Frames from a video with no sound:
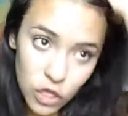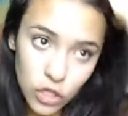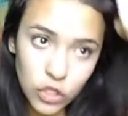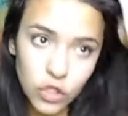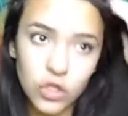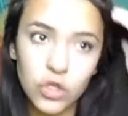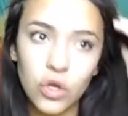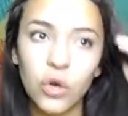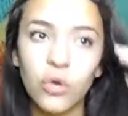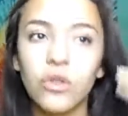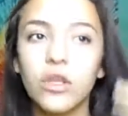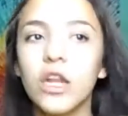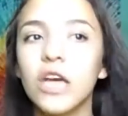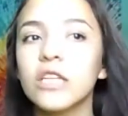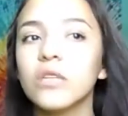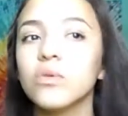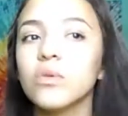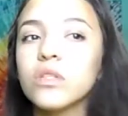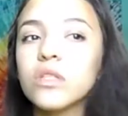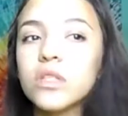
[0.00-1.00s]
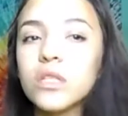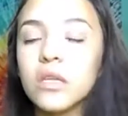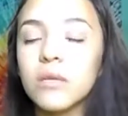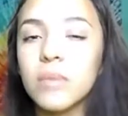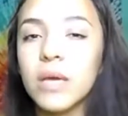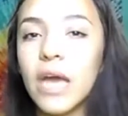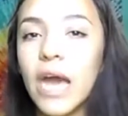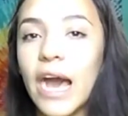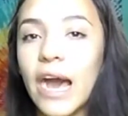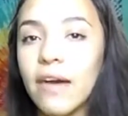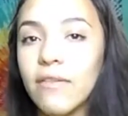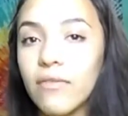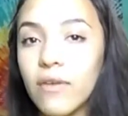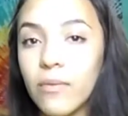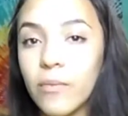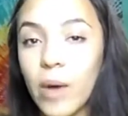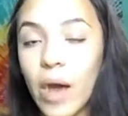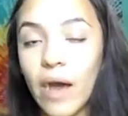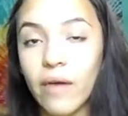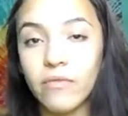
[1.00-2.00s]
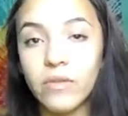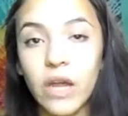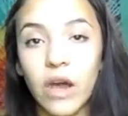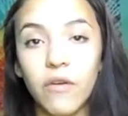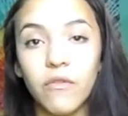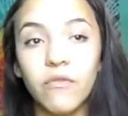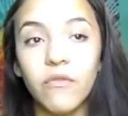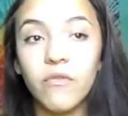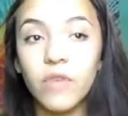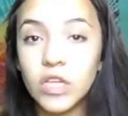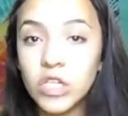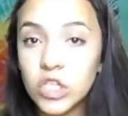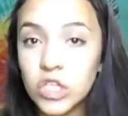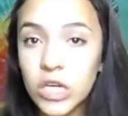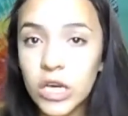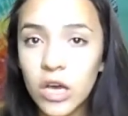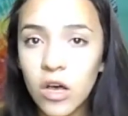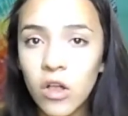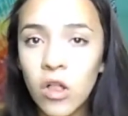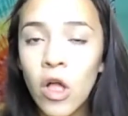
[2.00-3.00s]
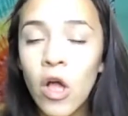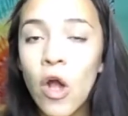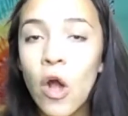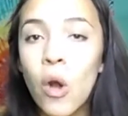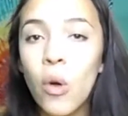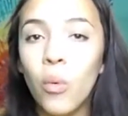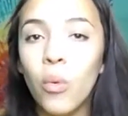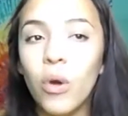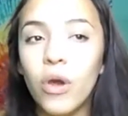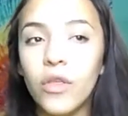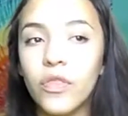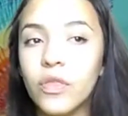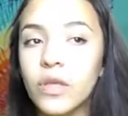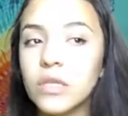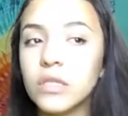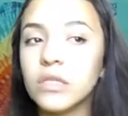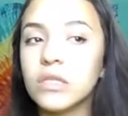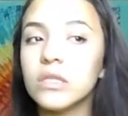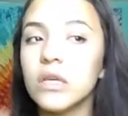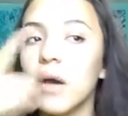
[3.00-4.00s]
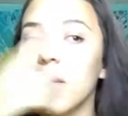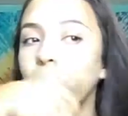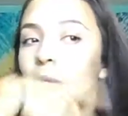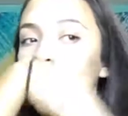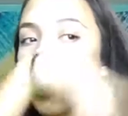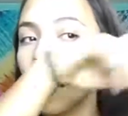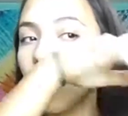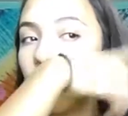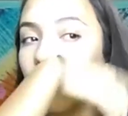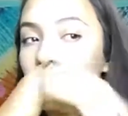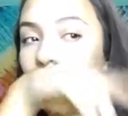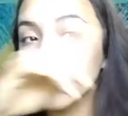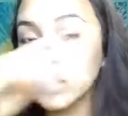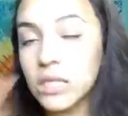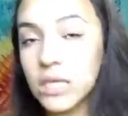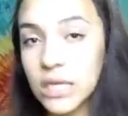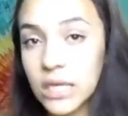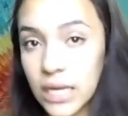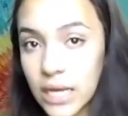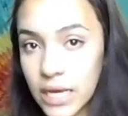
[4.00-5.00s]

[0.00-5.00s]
So the next one's going to be a half up, half down fishtail with some curls in